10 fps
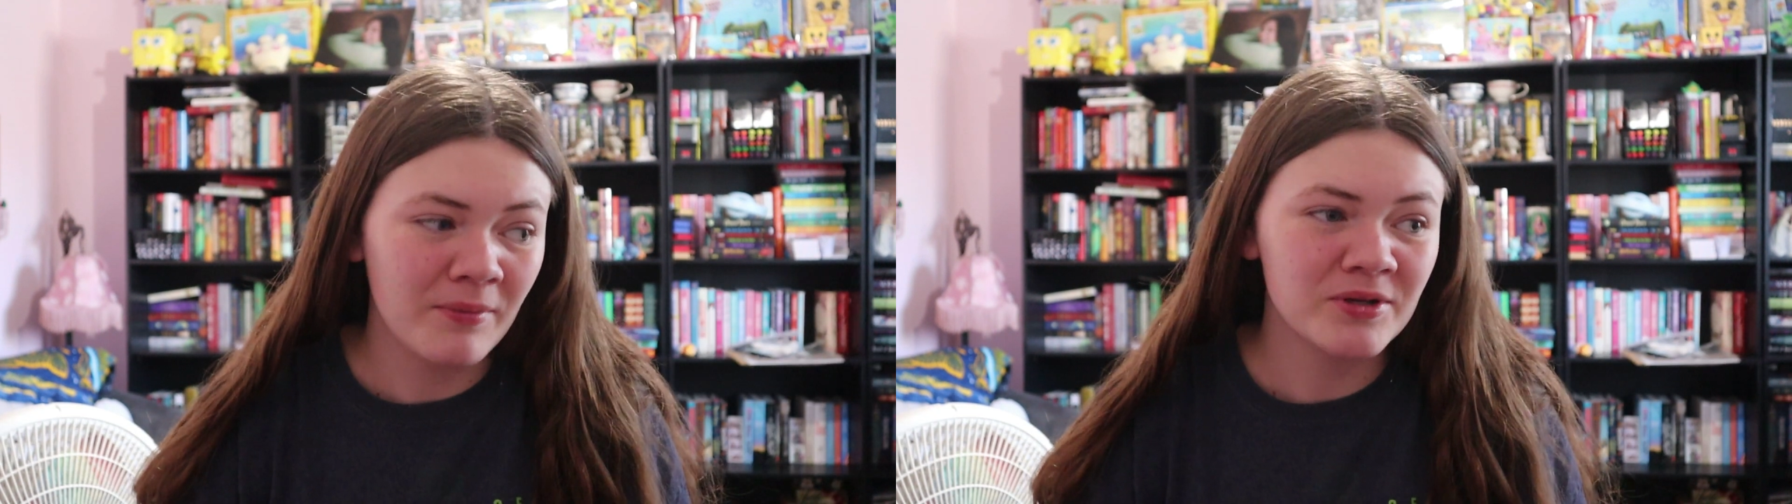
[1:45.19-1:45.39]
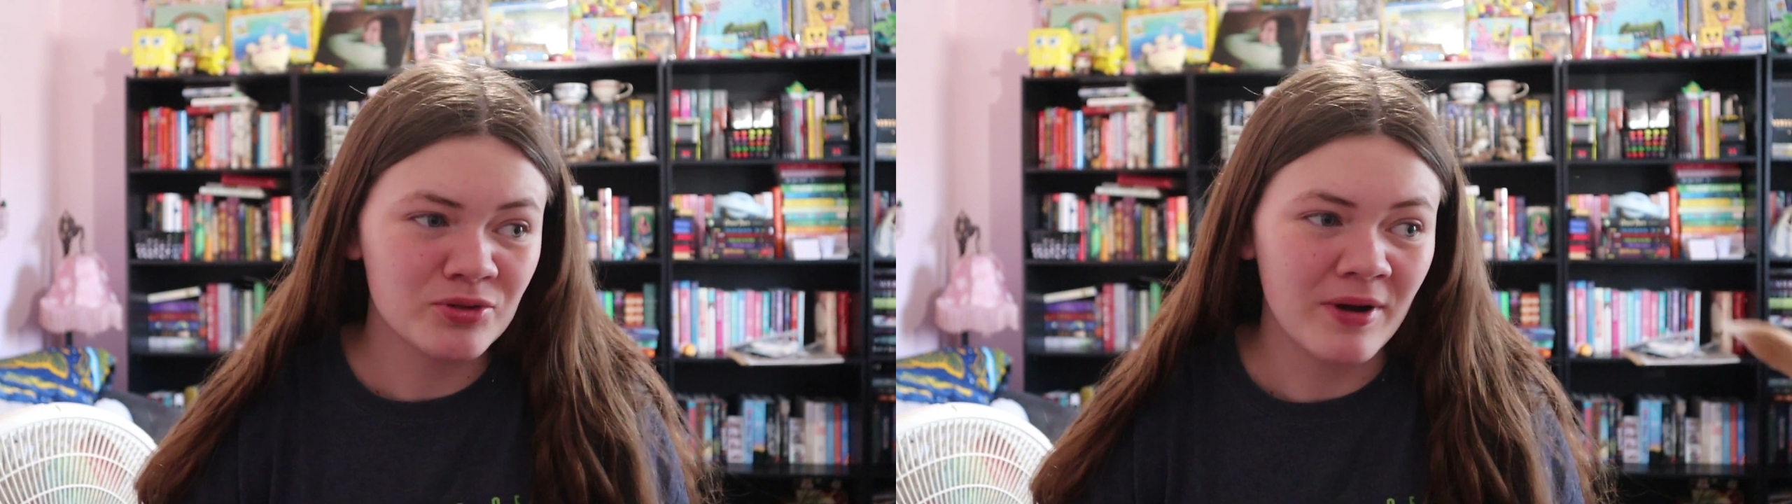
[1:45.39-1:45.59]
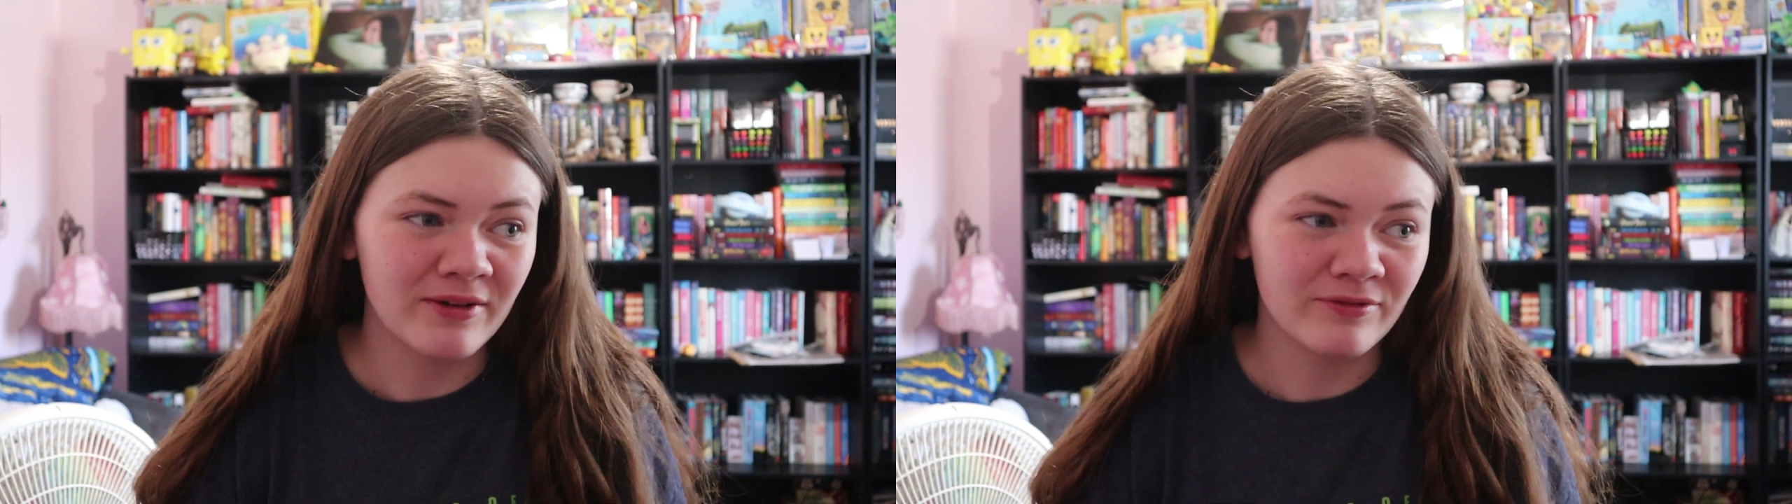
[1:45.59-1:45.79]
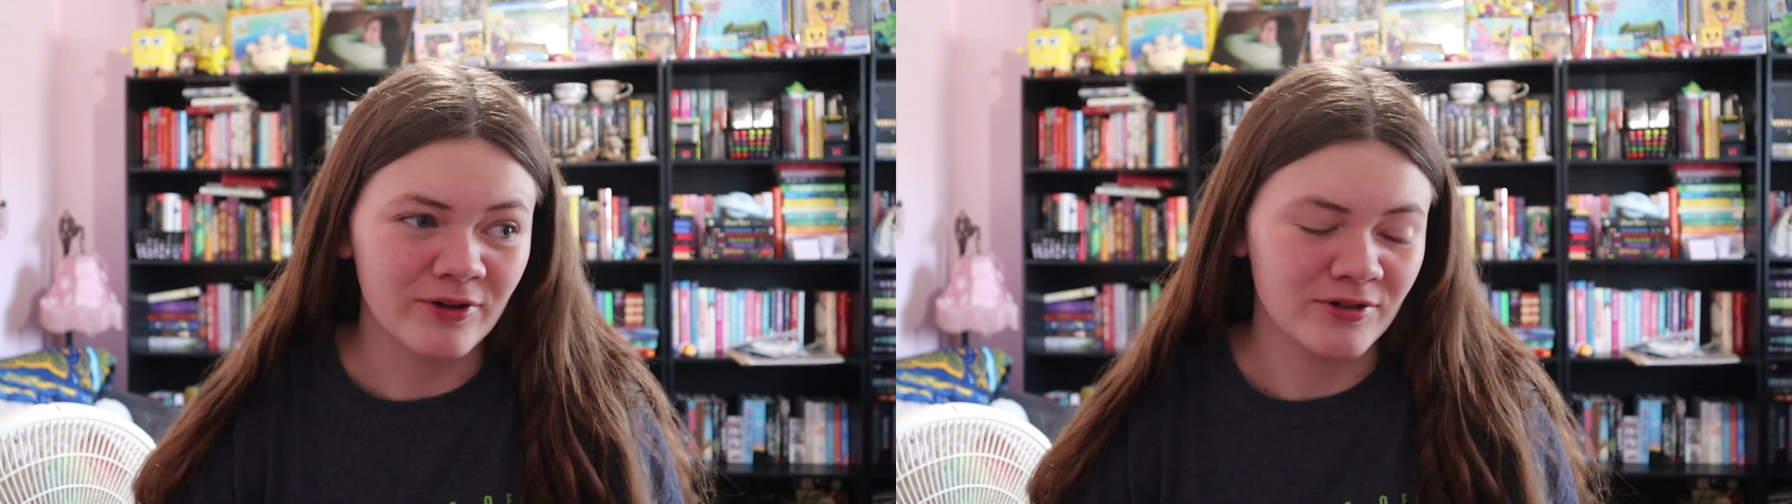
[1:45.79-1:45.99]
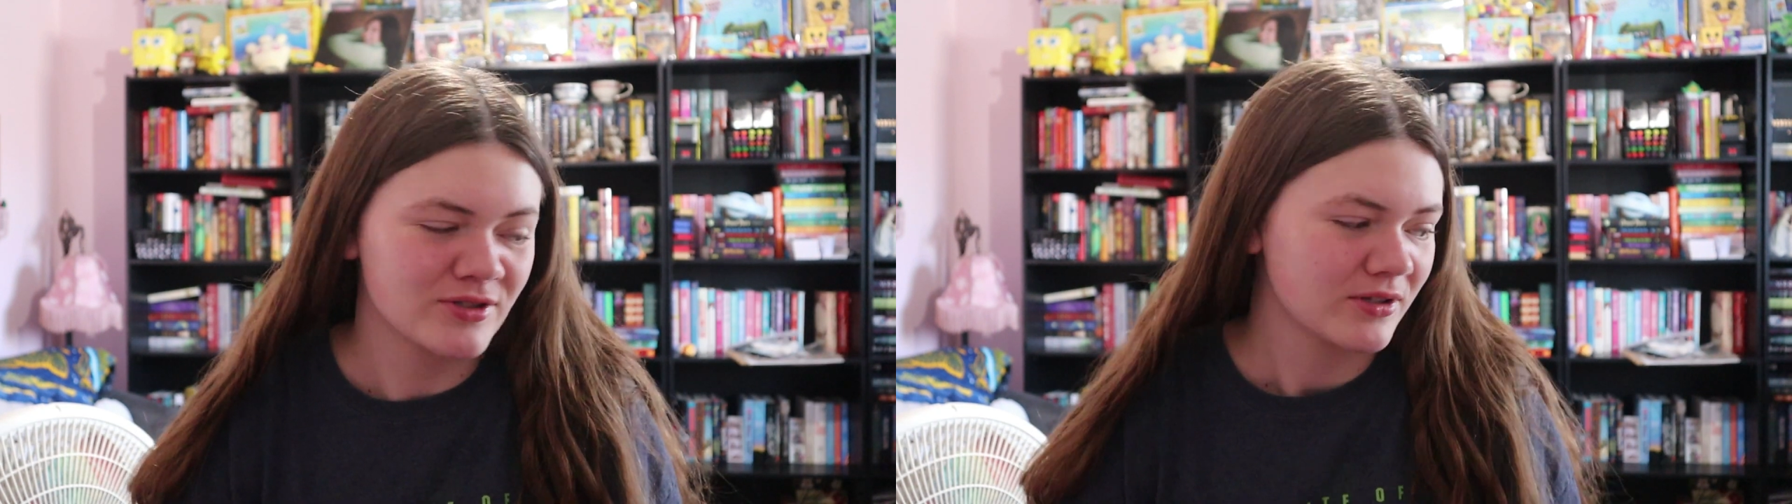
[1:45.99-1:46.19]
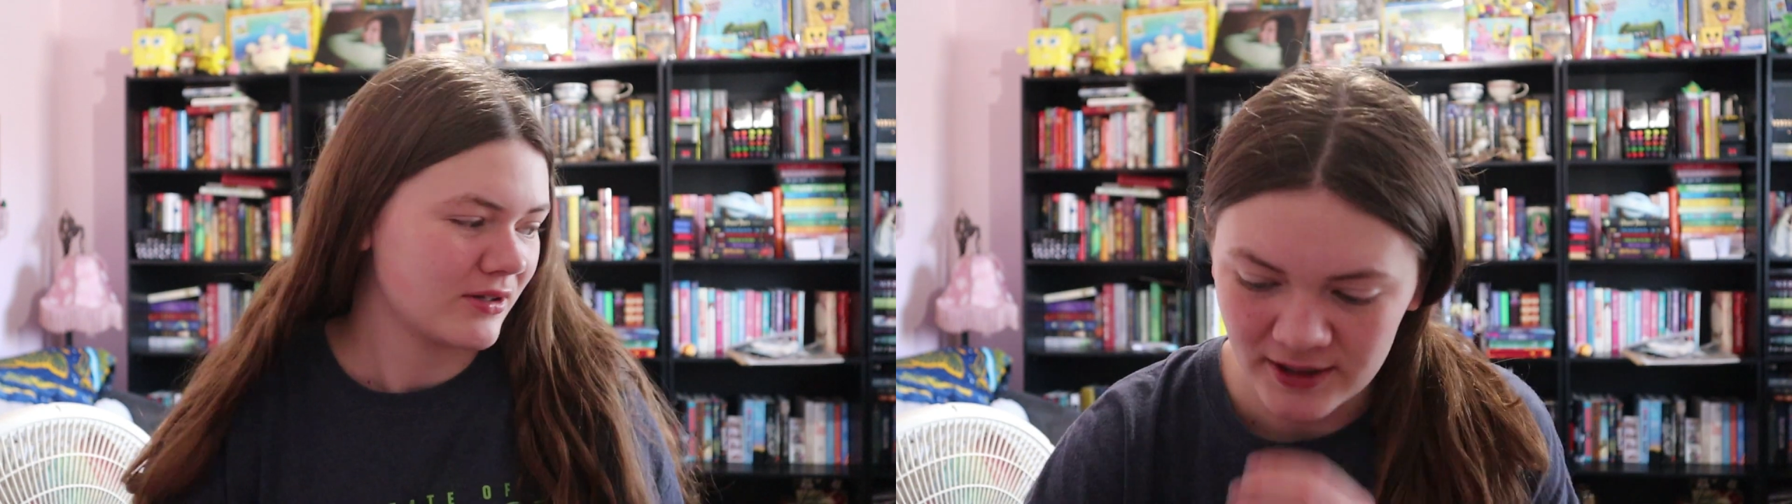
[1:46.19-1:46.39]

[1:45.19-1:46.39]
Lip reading: I'm gonna do mine first.